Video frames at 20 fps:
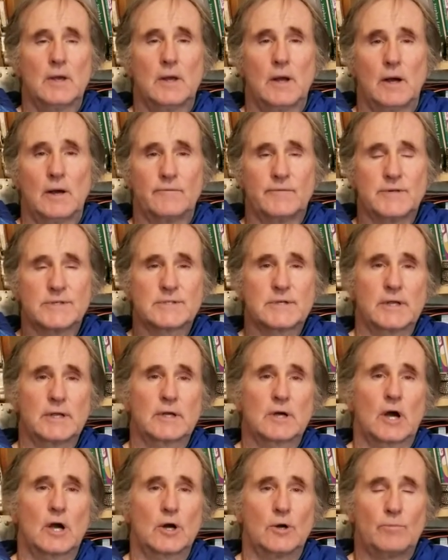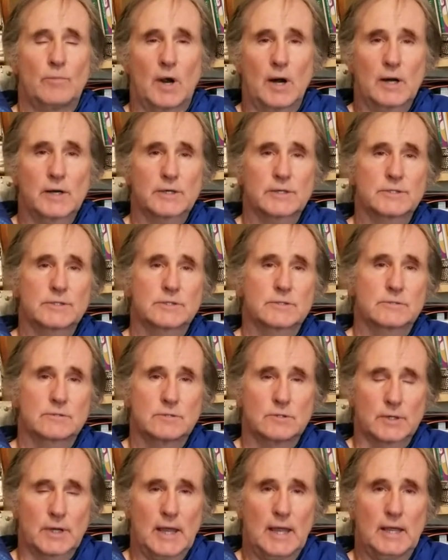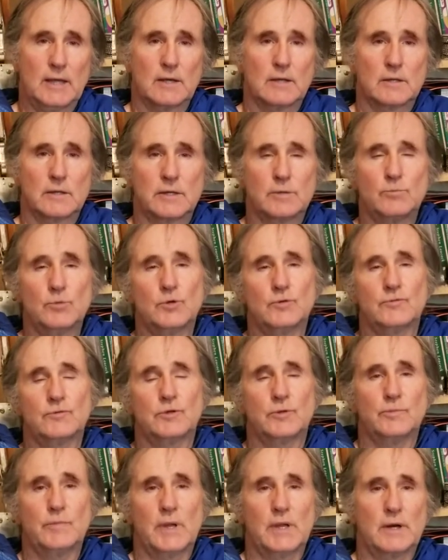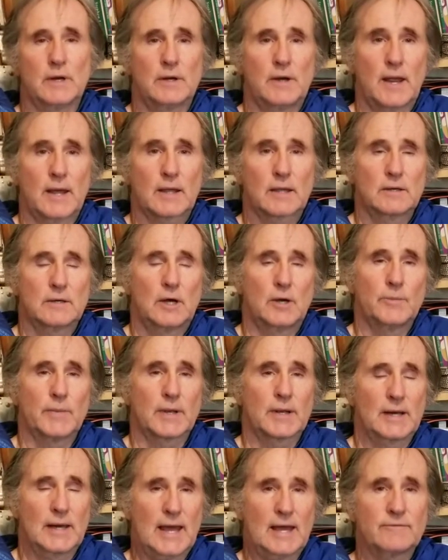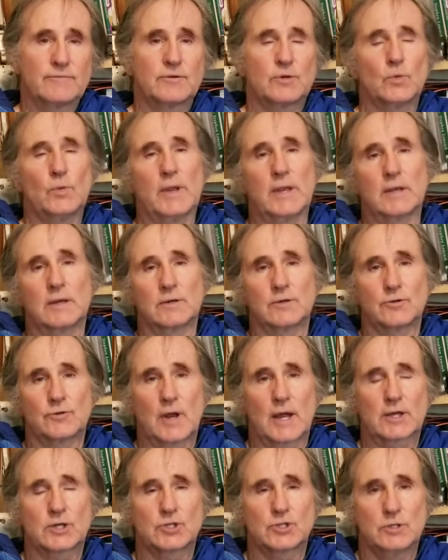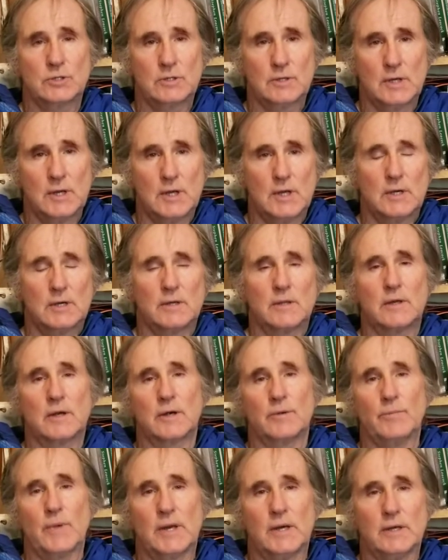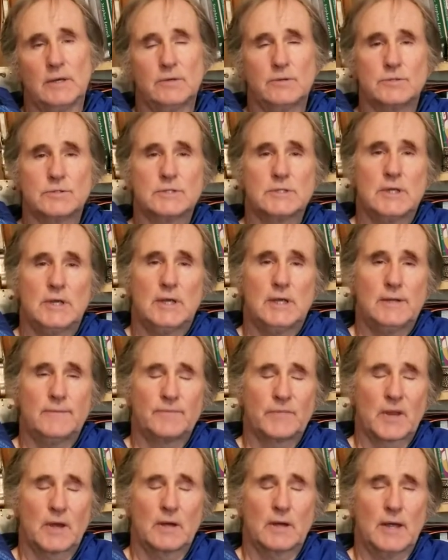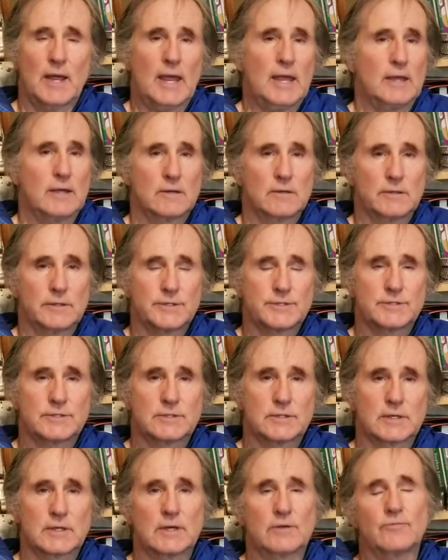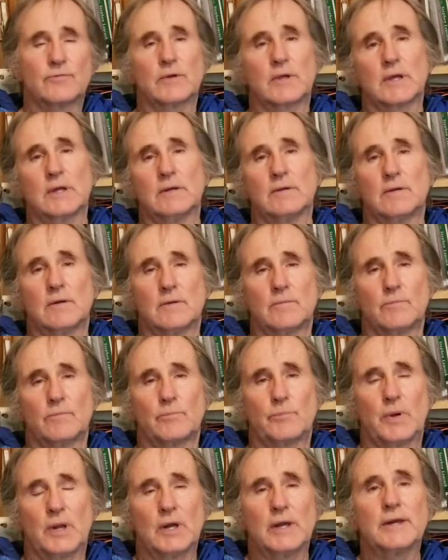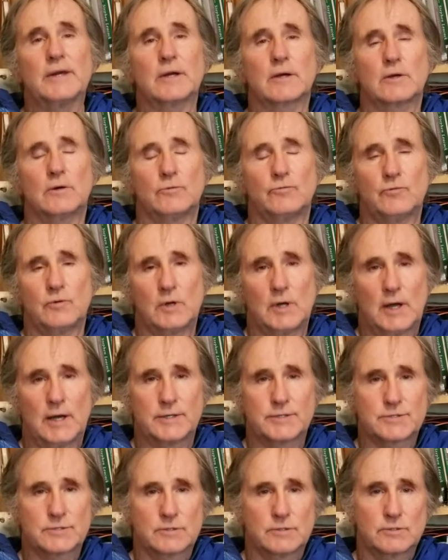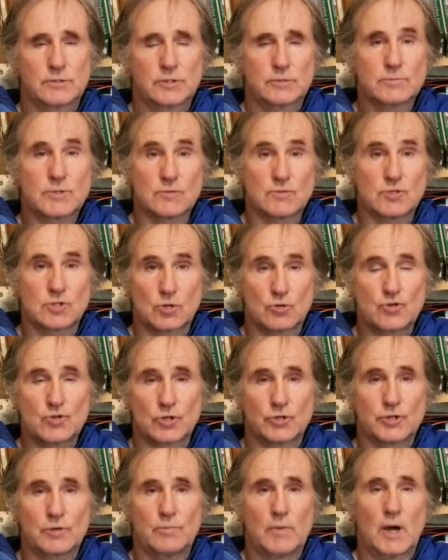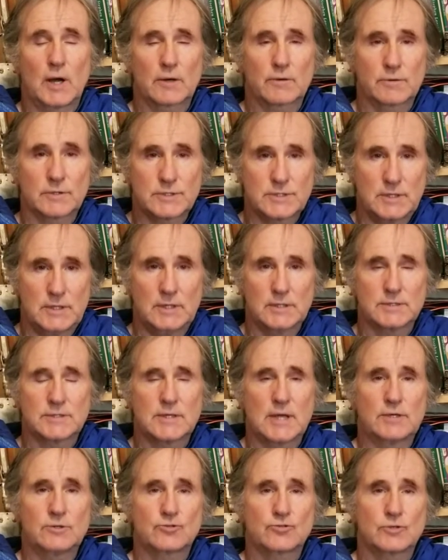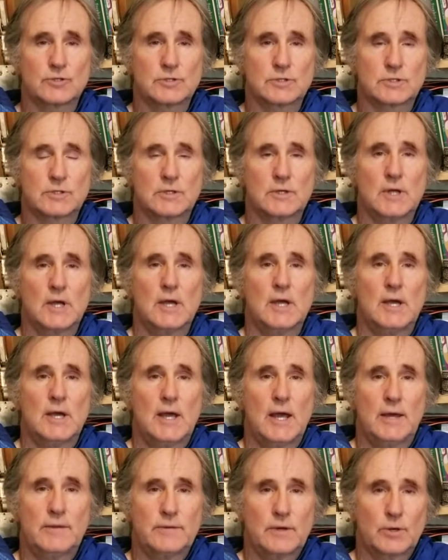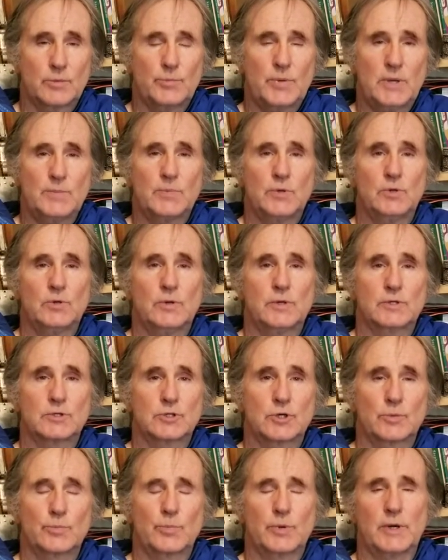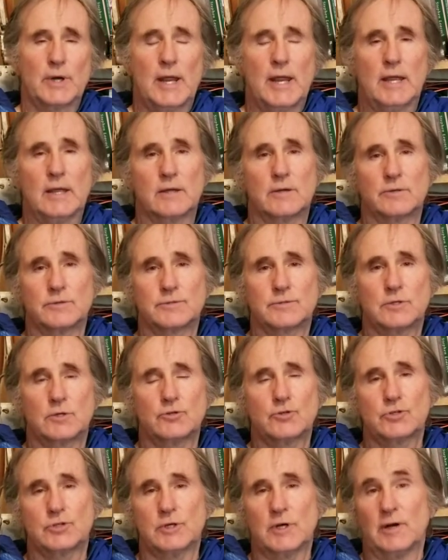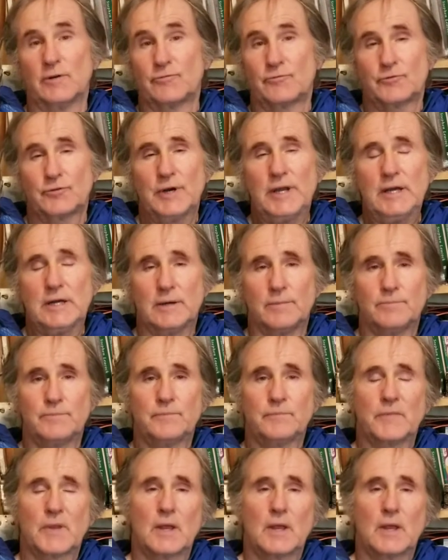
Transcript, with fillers: Obviously, Karl Marx took Hegel and moved him in an economic left wing direction. There are many who see Hegel as a significant political philosopher in terms of social democracy, a centrist. And there are people who interpret Hegel's notion of freedom,